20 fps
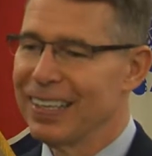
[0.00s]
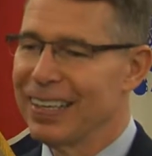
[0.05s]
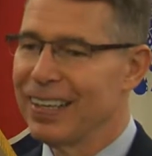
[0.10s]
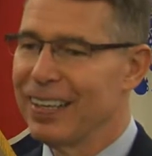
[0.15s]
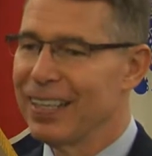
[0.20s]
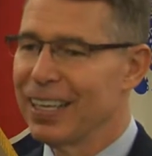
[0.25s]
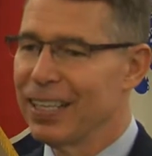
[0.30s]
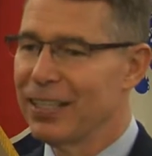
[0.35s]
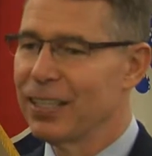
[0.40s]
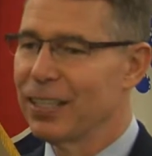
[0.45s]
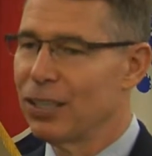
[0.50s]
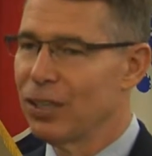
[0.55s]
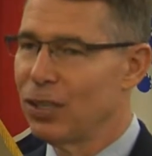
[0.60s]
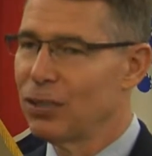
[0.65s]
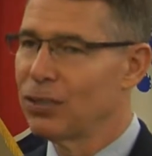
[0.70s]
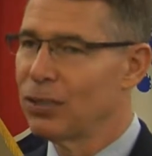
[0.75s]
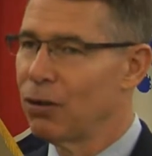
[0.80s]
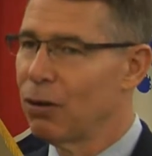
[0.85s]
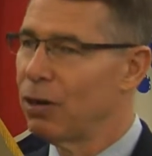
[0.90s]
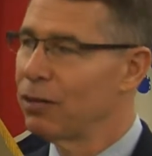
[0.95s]
And then
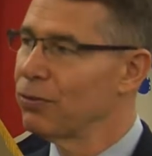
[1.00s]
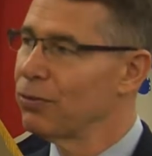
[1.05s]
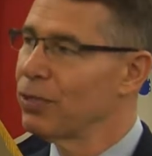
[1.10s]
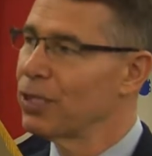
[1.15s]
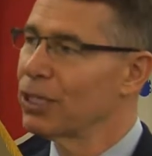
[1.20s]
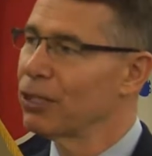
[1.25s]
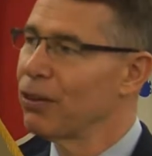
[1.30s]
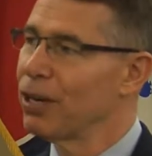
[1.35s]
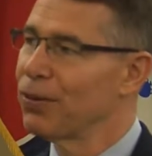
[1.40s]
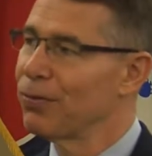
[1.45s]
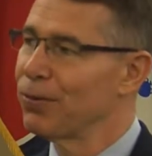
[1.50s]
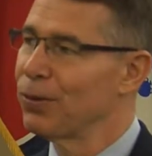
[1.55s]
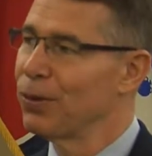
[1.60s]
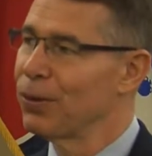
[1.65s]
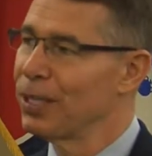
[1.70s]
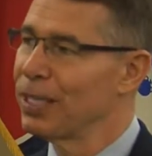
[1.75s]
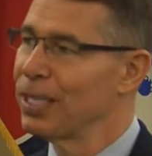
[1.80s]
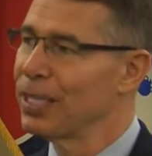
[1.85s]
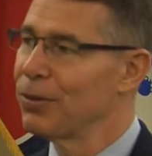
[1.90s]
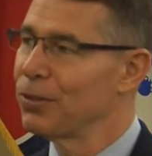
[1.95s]
also I was very grateful
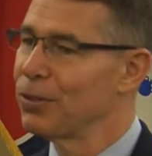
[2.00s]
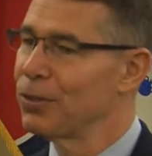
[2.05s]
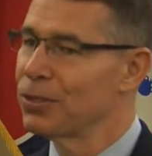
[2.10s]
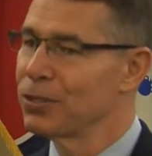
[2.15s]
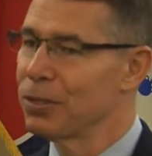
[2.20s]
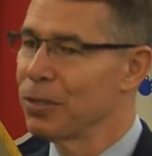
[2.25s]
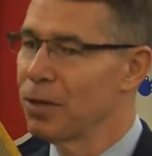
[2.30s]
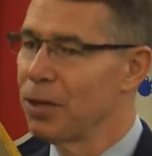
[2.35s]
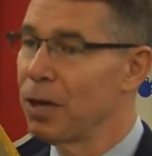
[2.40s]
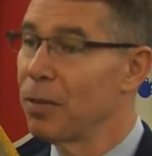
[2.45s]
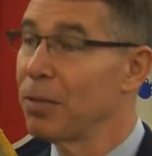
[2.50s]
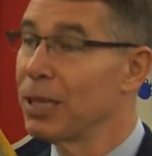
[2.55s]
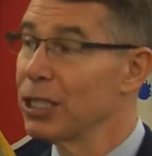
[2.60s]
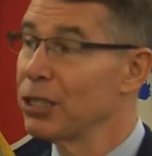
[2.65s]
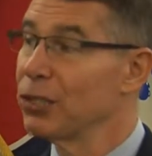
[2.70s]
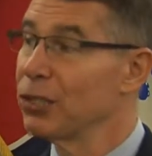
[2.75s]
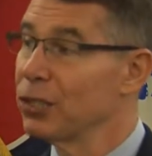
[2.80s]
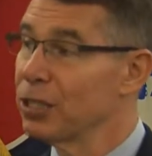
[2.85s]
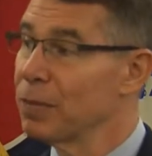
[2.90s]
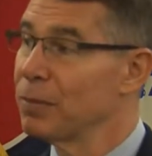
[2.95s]
that he was a
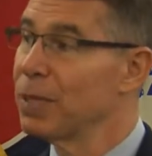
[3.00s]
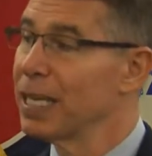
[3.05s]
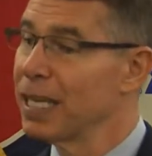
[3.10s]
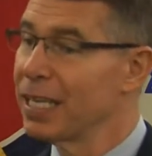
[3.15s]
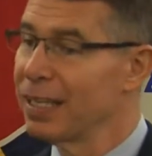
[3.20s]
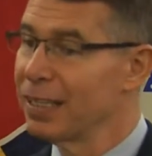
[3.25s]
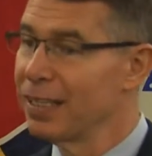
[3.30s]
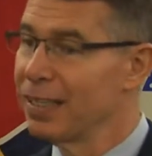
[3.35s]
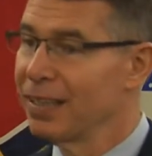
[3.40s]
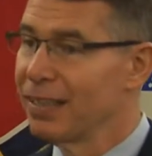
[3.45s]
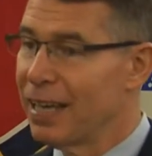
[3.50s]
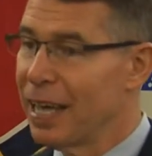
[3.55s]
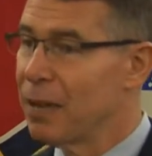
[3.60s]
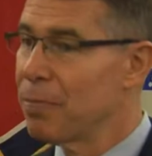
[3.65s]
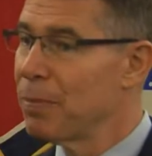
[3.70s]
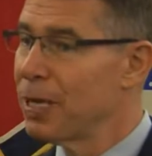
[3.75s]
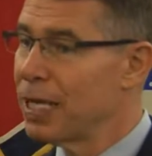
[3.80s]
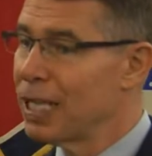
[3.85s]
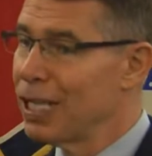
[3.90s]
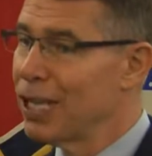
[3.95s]
mentor to me mm-hmm.
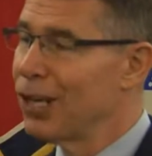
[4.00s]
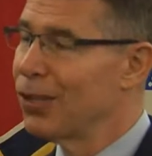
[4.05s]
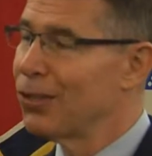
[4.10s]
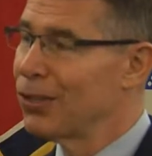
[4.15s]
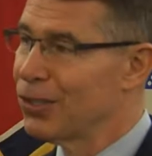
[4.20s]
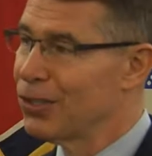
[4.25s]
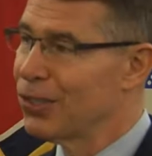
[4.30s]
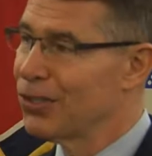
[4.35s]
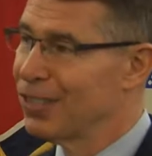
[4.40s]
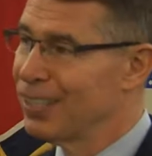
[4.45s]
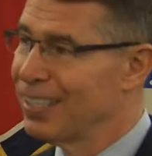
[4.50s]
and many others.